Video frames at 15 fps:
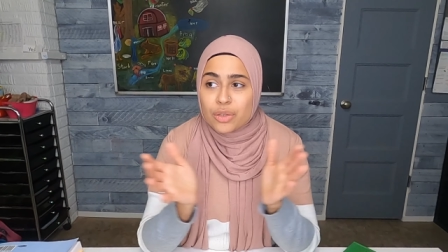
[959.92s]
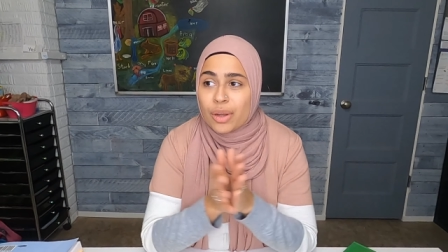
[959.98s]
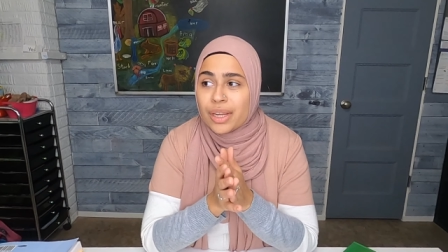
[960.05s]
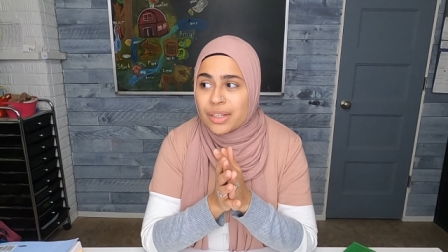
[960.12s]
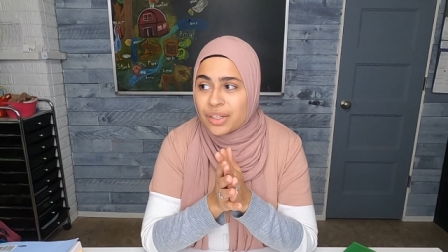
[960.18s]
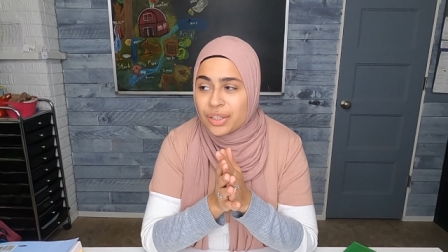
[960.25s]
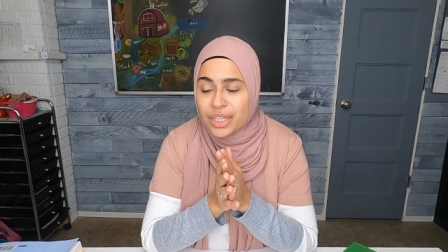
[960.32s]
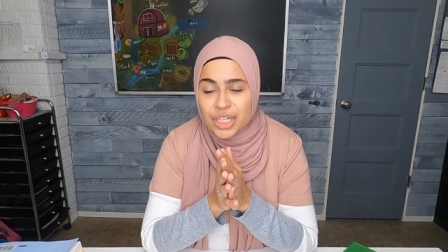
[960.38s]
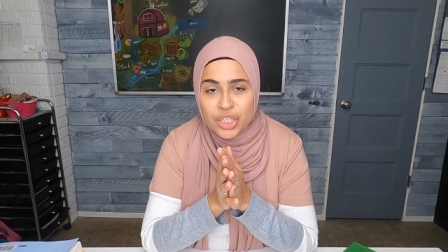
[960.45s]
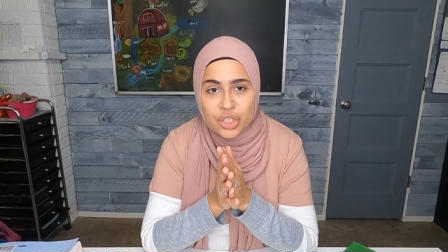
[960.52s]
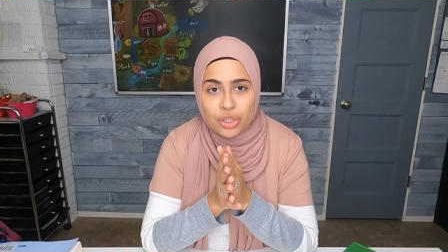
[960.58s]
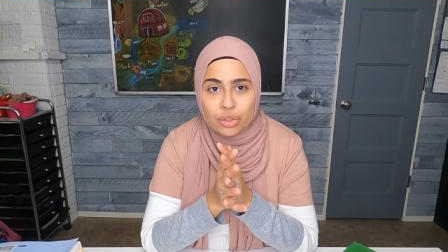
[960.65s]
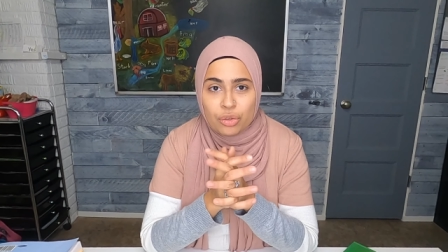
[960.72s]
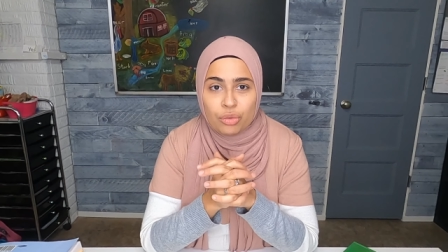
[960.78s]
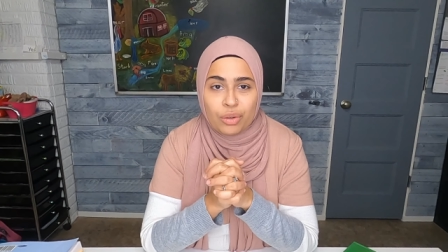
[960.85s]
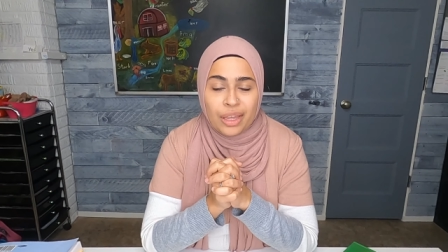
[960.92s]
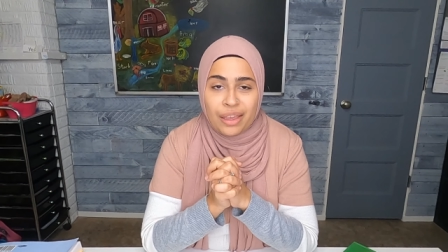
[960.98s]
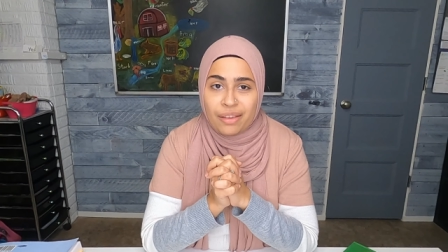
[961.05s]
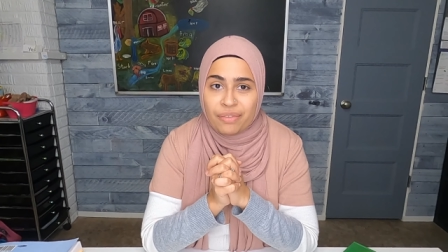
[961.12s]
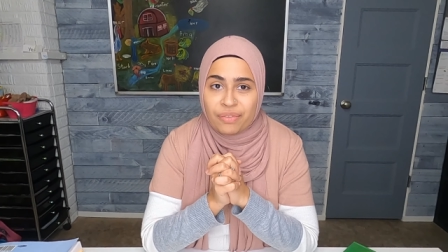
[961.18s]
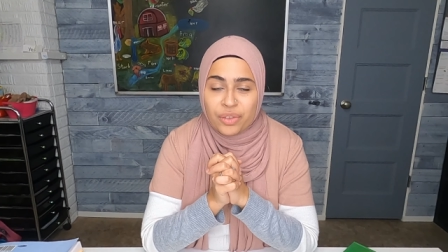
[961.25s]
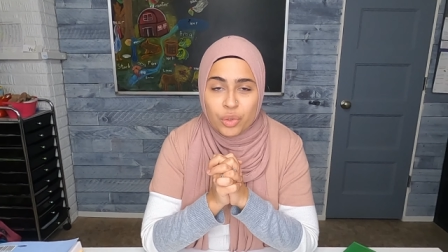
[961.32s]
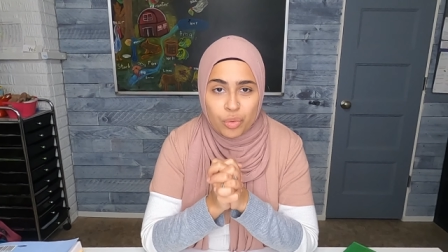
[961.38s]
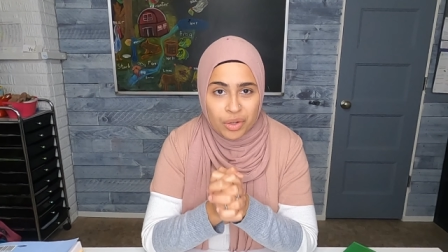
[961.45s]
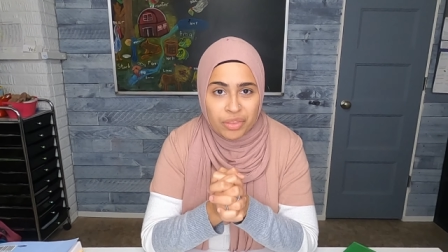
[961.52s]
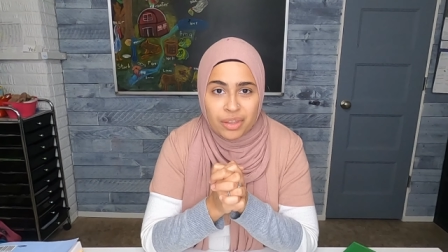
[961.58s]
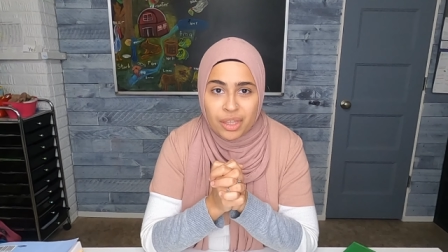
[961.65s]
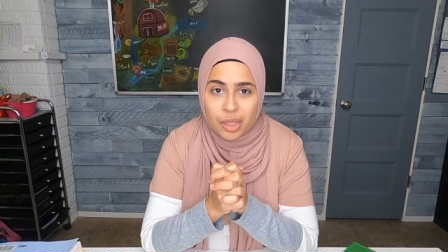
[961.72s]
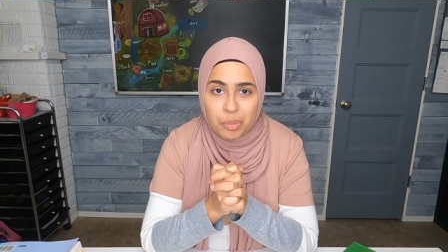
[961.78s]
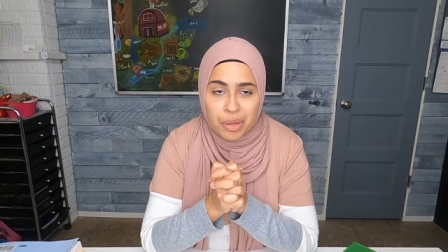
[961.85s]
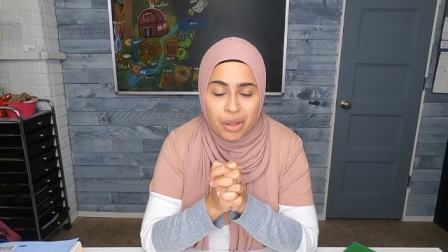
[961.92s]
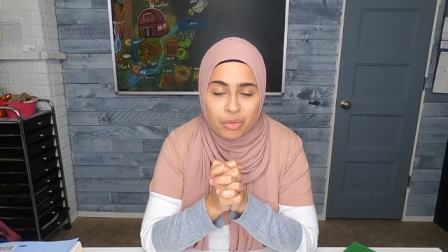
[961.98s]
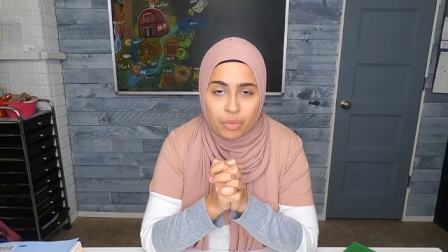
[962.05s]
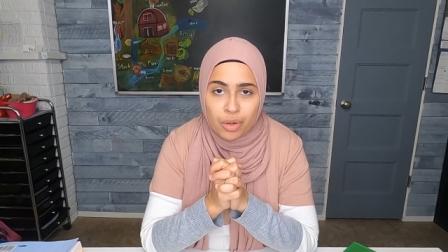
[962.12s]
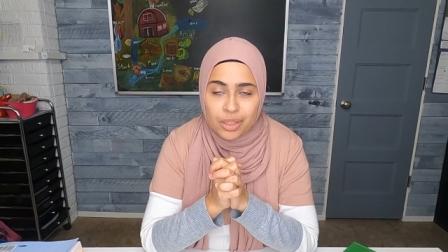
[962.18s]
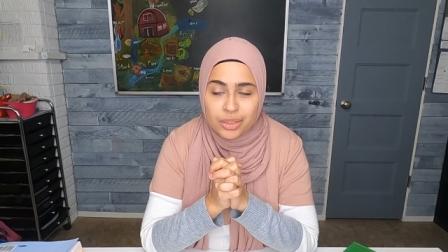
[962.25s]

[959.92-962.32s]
So I encourage you, if you are thinking about